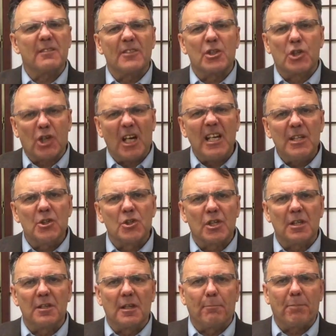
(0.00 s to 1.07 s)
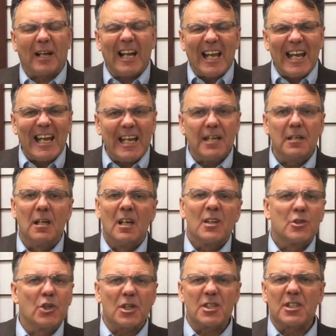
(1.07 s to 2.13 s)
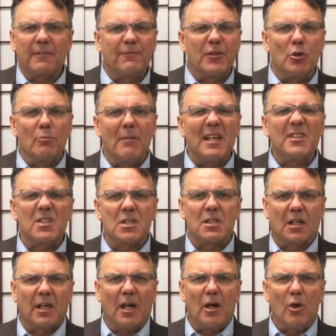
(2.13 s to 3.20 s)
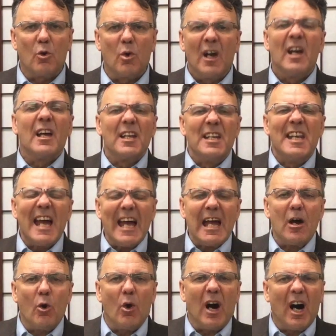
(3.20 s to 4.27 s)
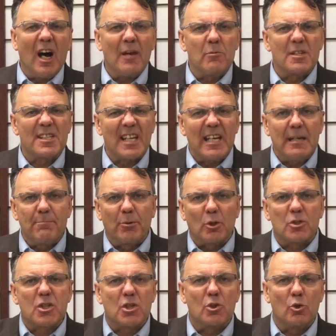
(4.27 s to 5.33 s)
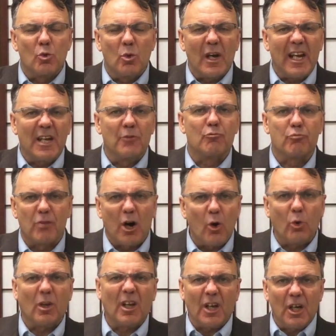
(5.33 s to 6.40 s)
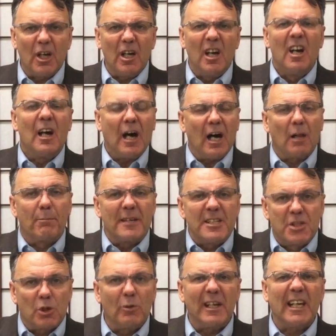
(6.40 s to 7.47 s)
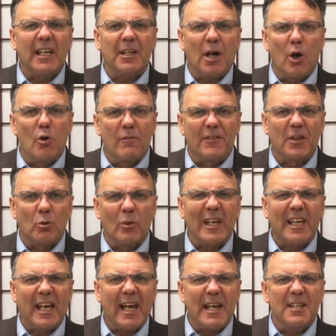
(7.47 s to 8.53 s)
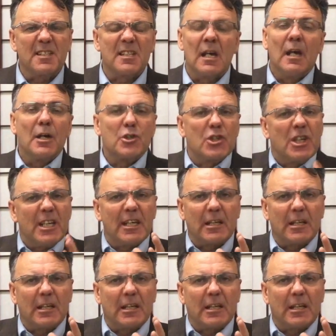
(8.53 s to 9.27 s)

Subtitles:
of a change in the plan just a few months ago, now I was able to enroll her. I'll be doing it over the weekend. She